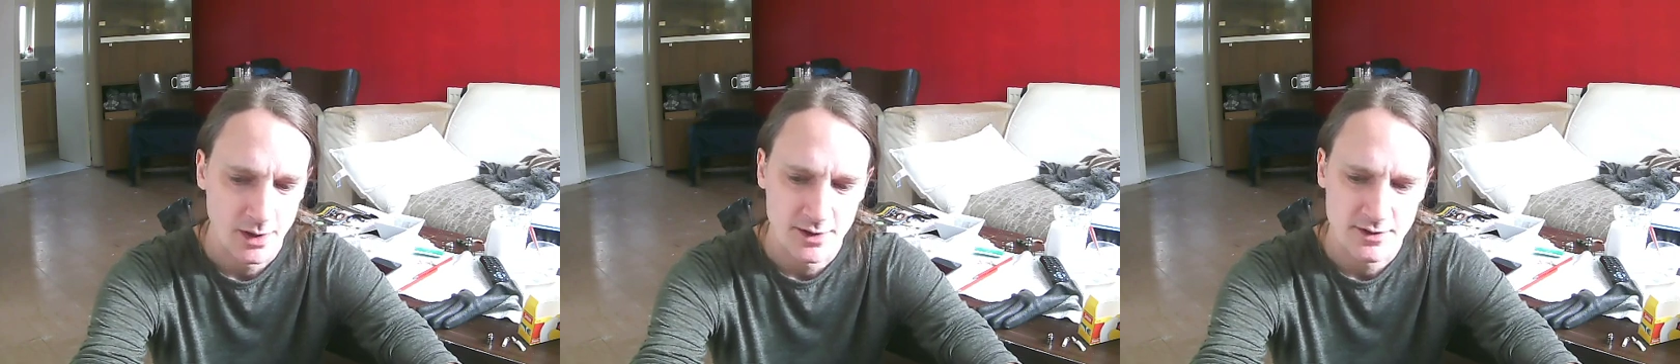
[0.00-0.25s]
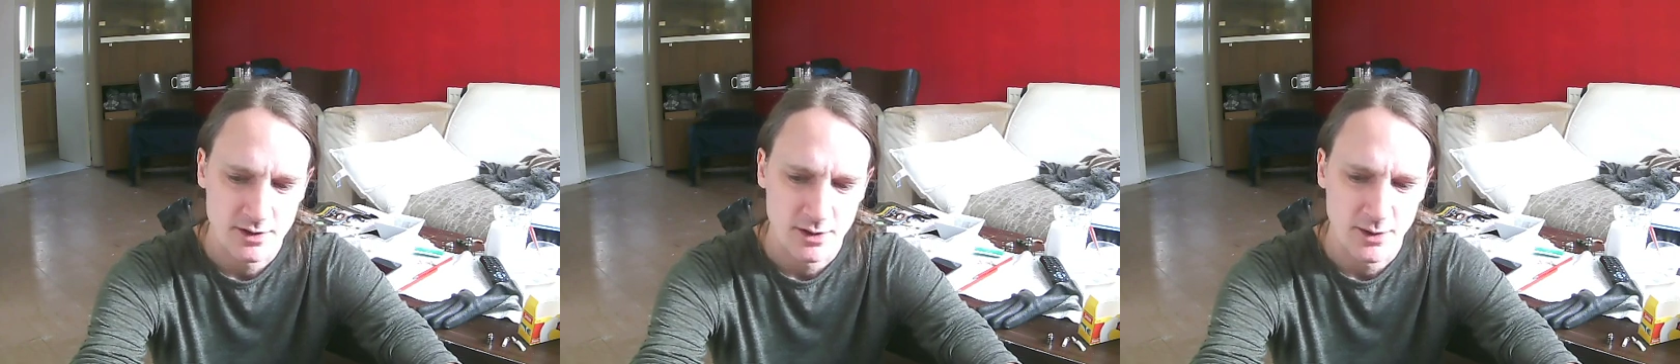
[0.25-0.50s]
I
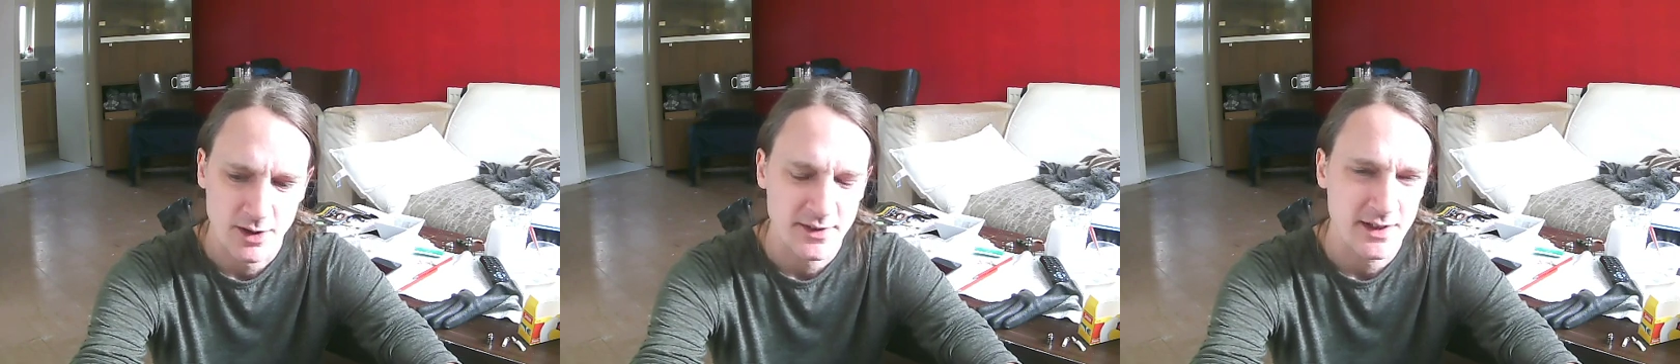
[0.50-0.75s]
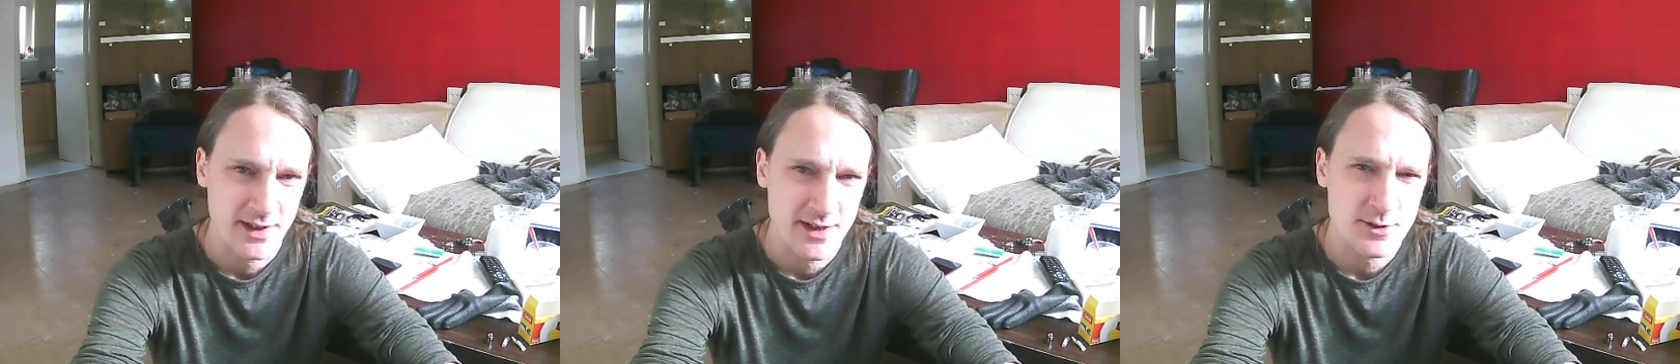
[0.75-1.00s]
don't know, I
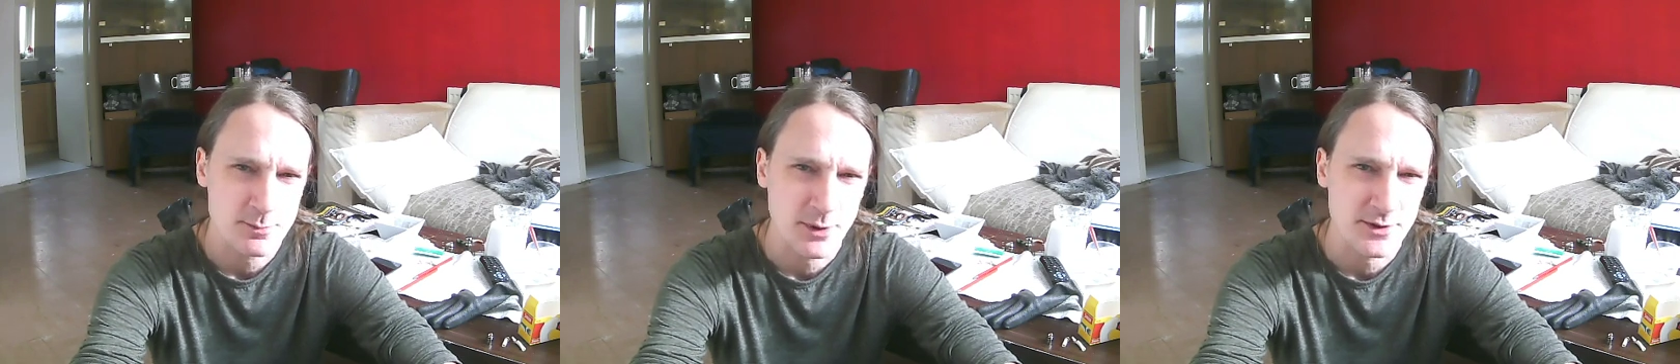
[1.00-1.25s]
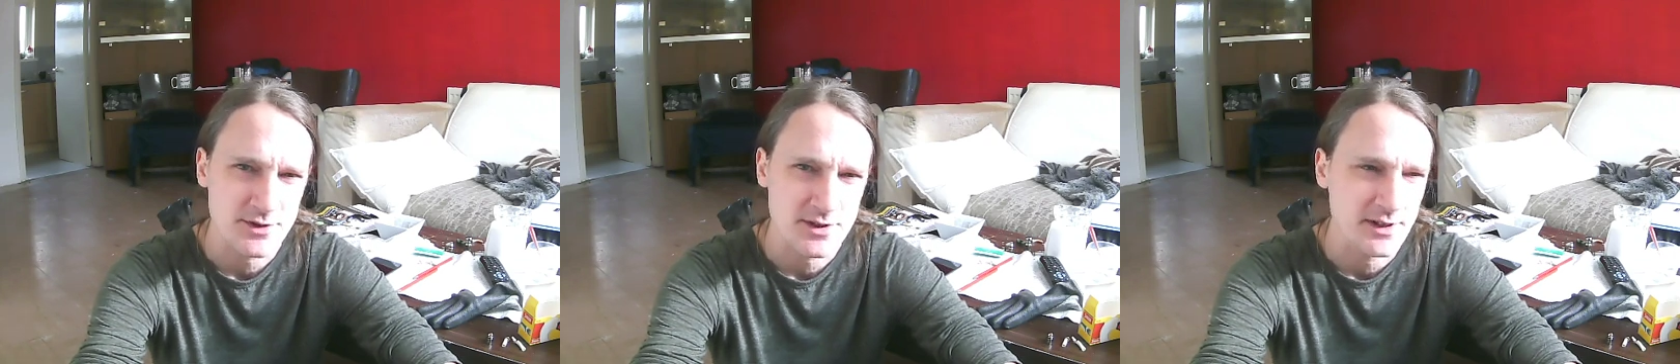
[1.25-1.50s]
think it is
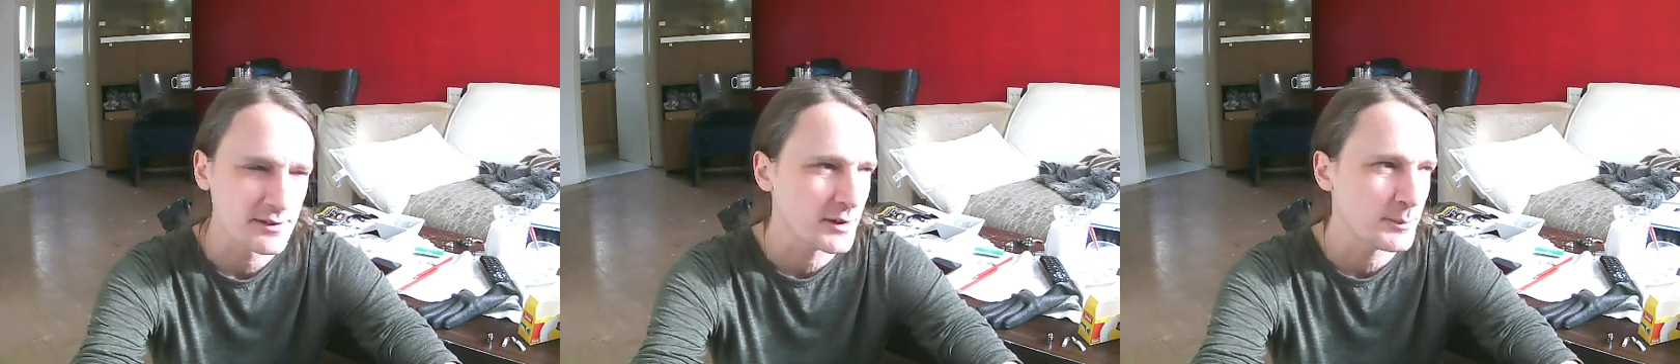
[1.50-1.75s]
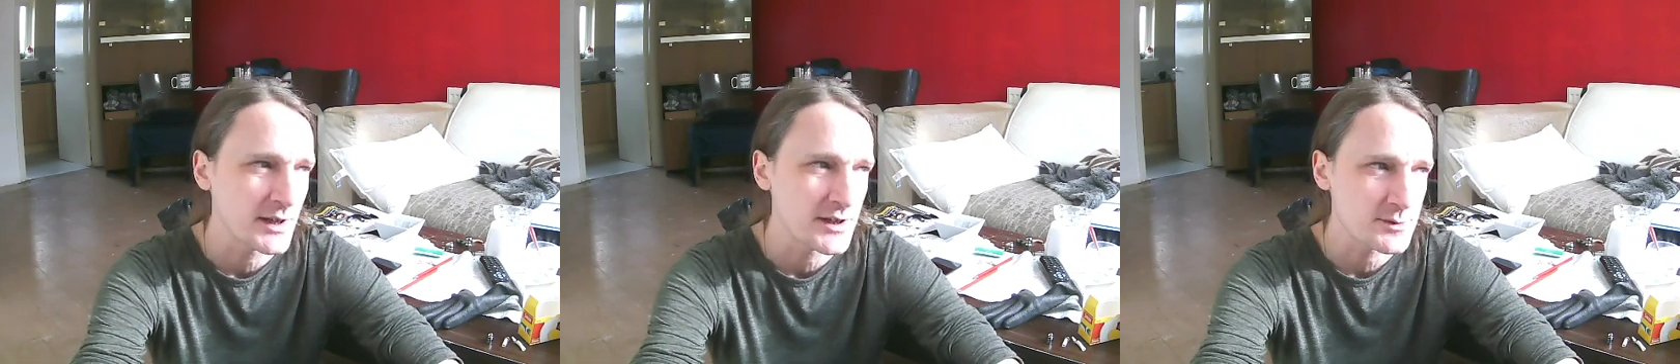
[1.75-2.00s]
positive.
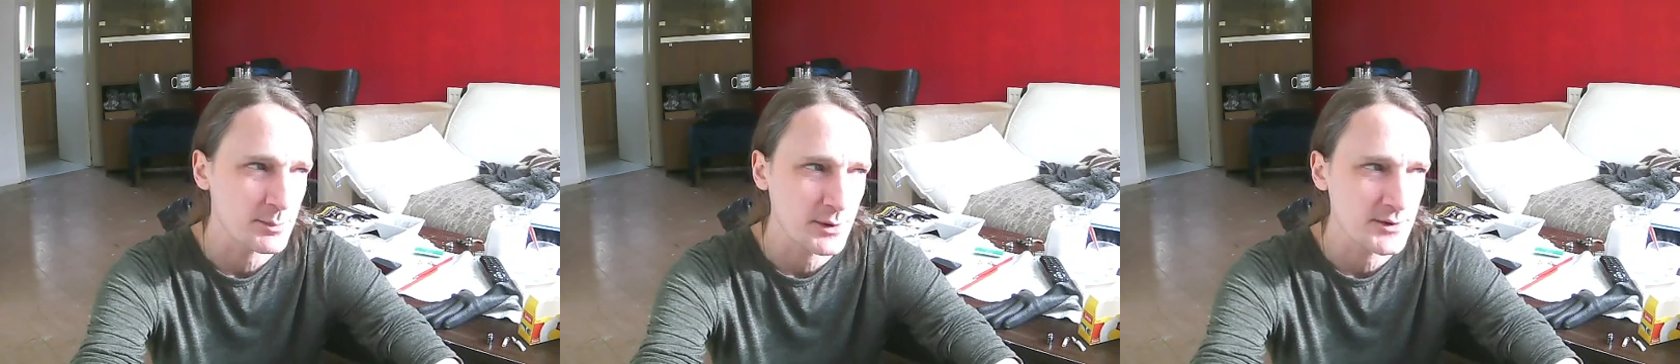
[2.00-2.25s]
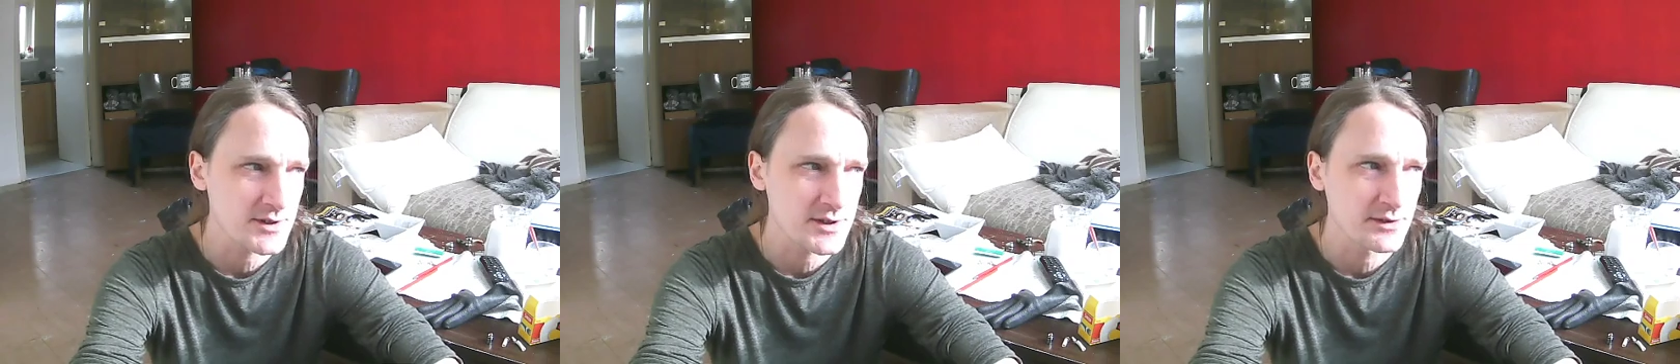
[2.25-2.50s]
I mean, it's
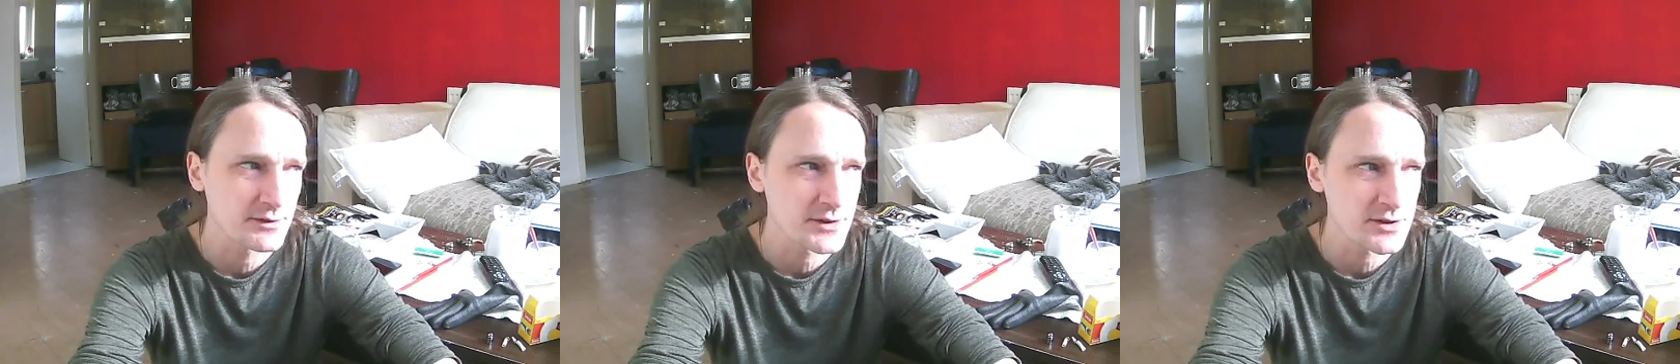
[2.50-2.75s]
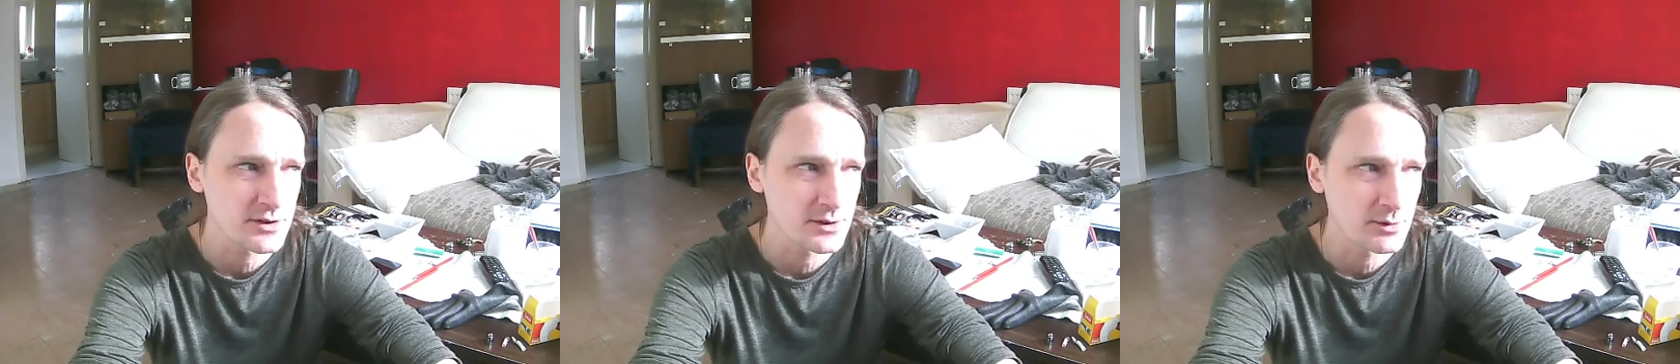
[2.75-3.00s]
positive
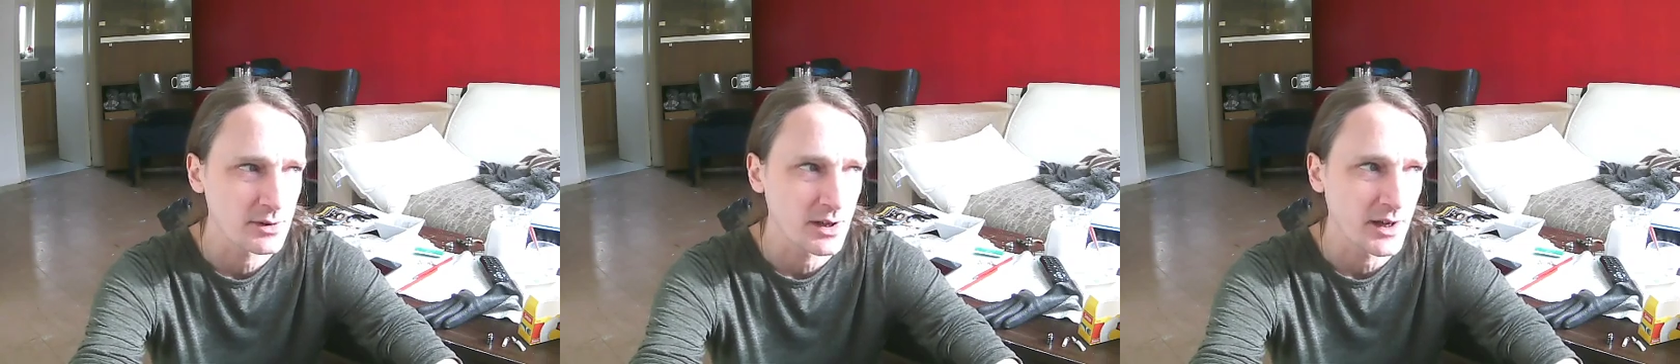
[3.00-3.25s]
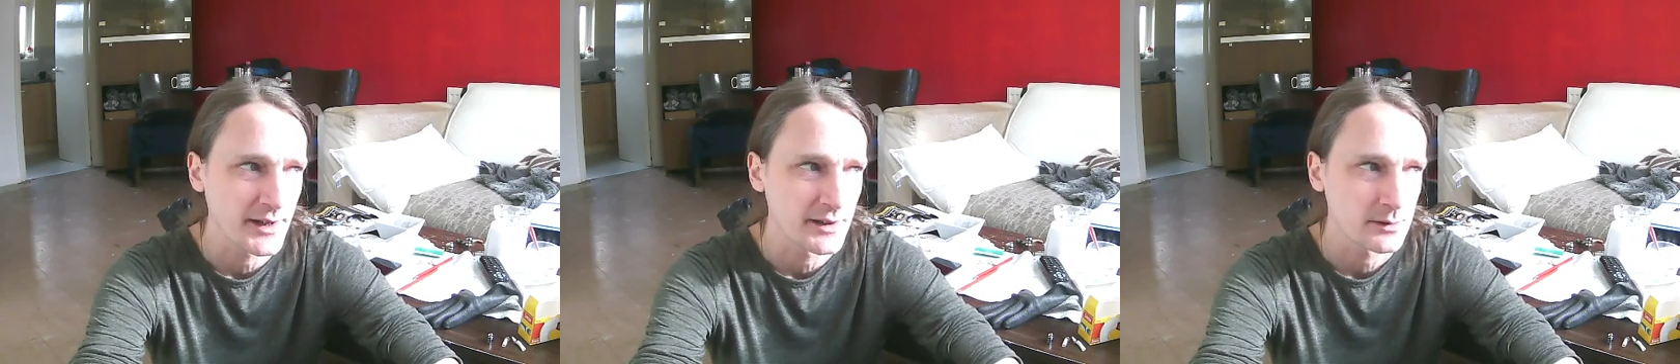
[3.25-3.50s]
to,
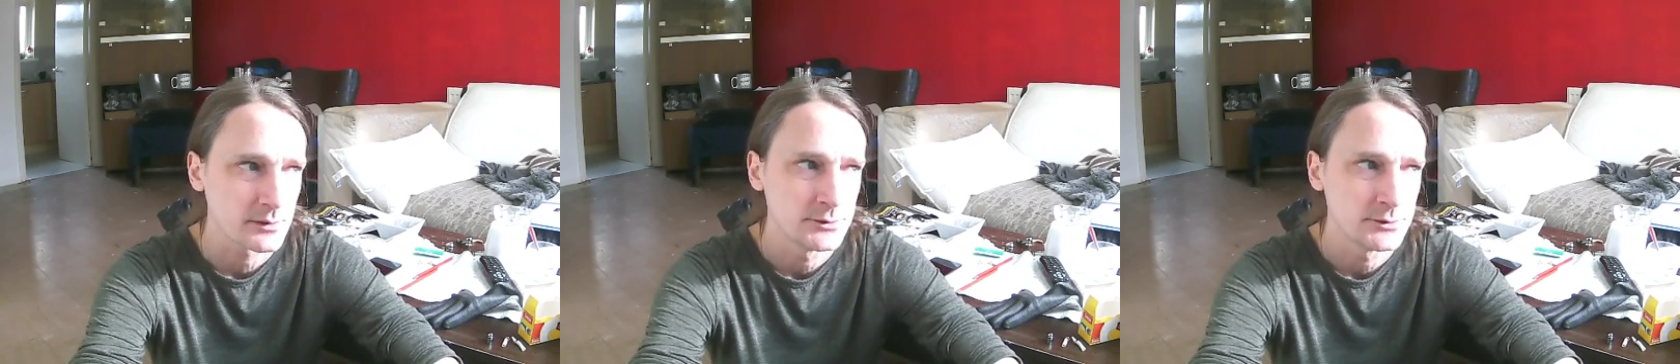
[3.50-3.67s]
like,